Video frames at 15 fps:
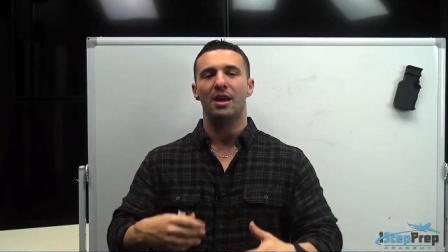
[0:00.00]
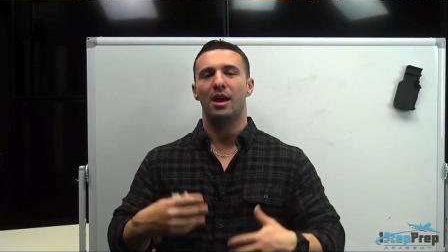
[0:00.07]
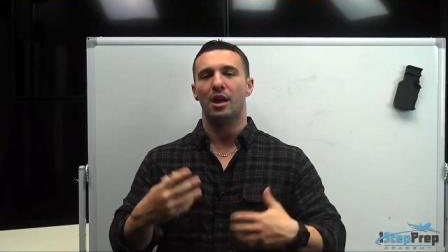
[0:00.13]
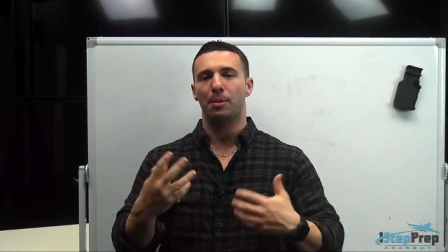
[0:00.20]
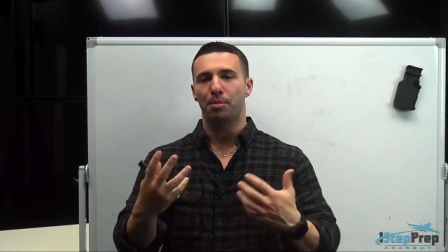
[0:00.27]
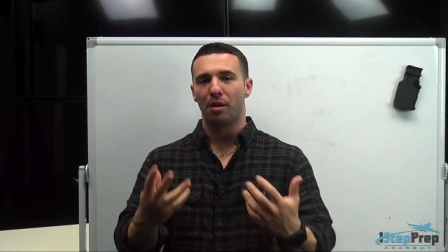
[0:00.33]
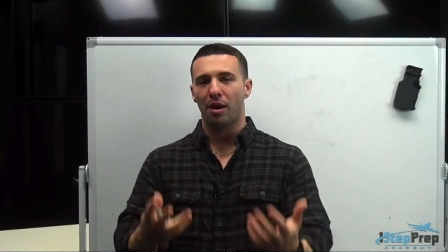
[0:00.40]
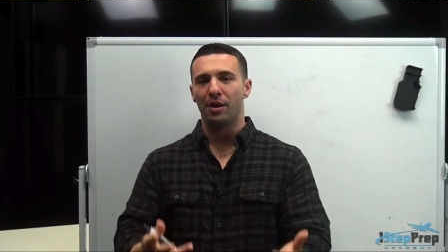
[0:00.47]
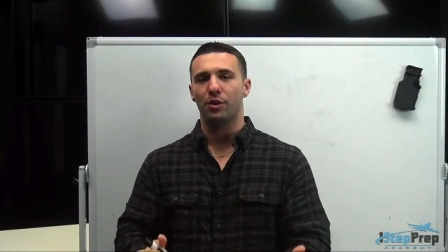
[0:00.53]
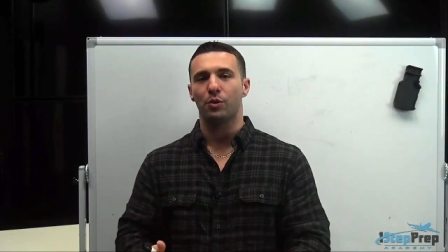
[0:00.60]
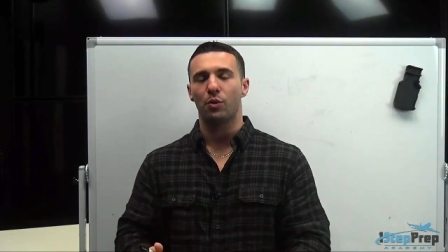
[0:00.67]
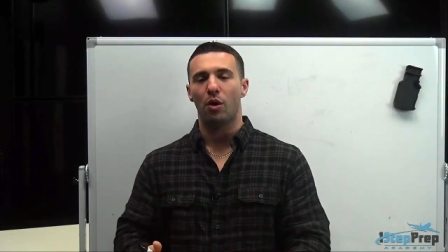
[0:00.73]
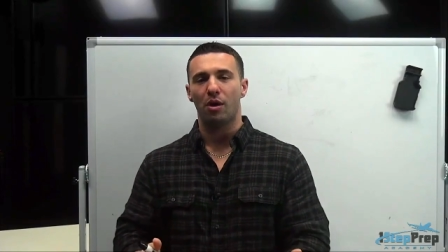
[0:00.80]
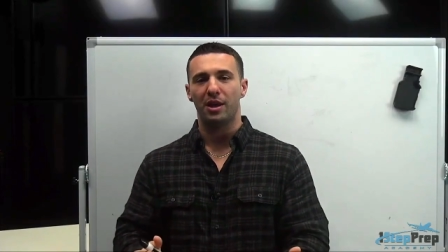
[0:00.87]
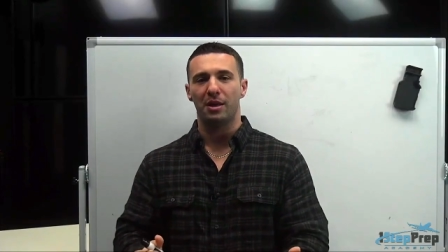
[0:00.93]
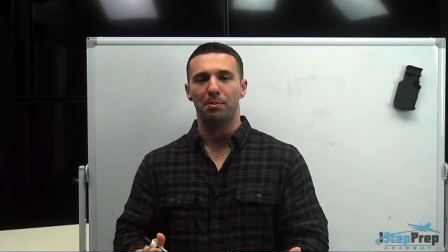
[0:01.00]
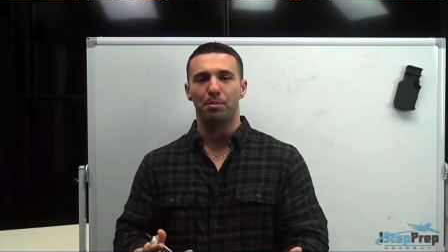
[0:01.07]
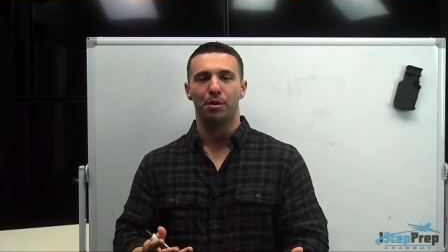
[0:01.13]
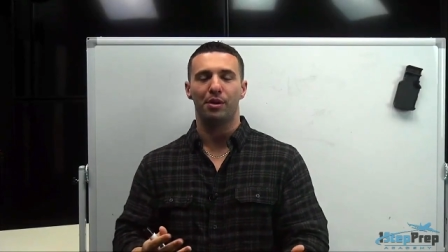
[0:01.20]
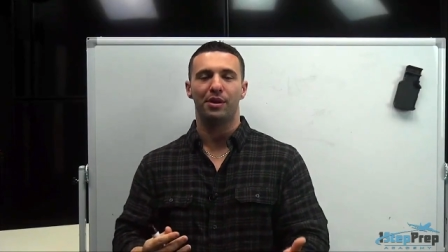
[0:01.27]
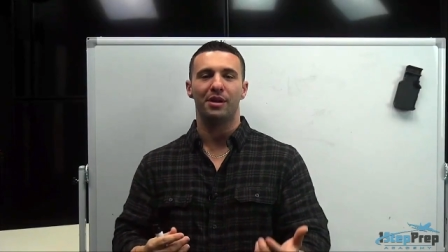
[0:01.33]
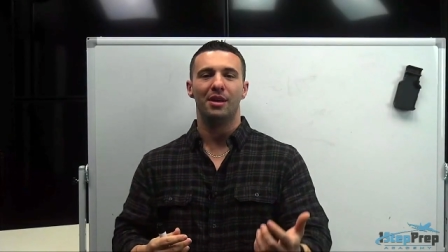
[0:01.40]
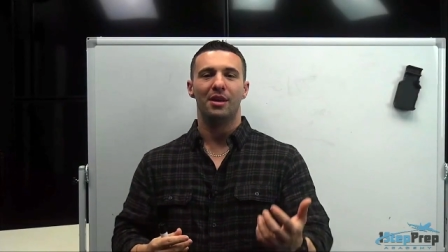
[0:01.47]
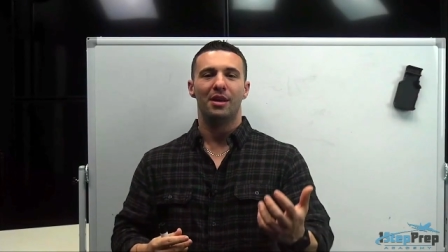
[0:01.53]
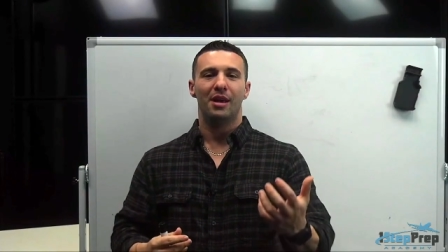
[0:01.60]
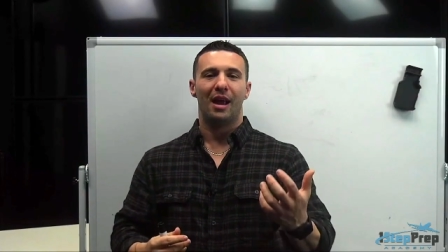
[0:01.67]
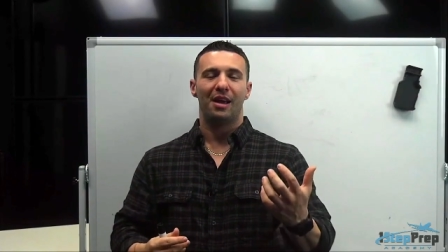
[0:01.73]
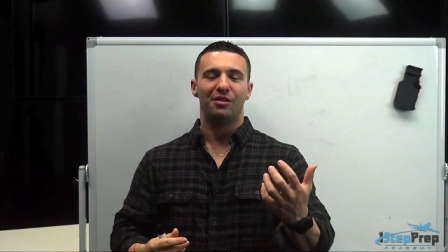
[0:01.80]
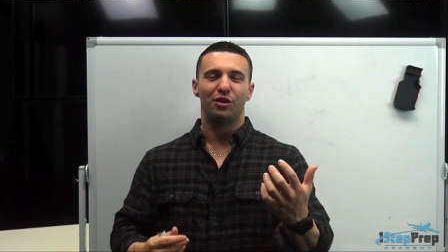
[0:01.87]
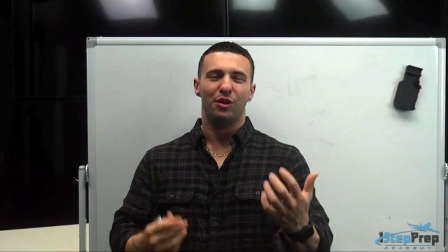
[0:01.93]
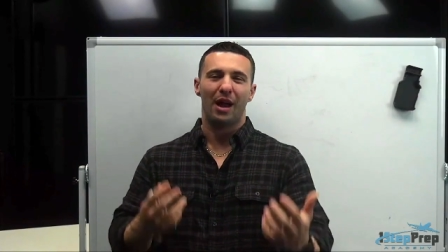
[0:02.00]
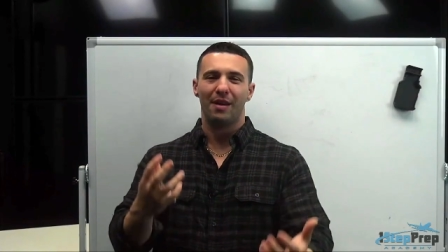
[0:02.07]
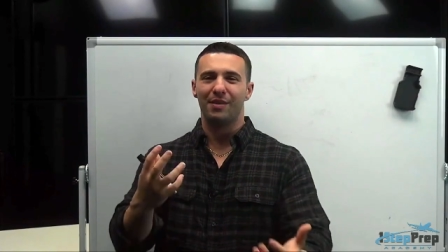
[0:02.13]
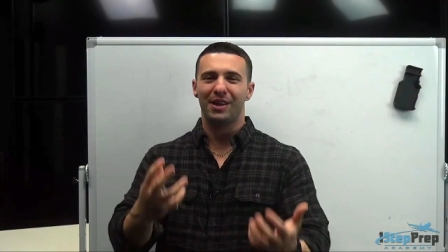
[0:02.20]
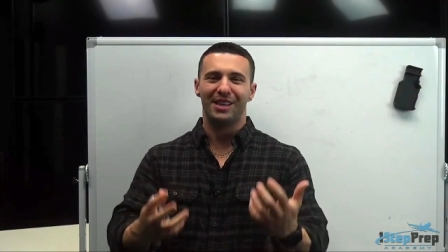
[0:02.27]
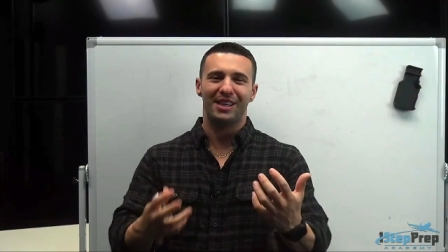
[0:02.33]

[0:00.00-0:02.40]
and apply the wrong input as you're having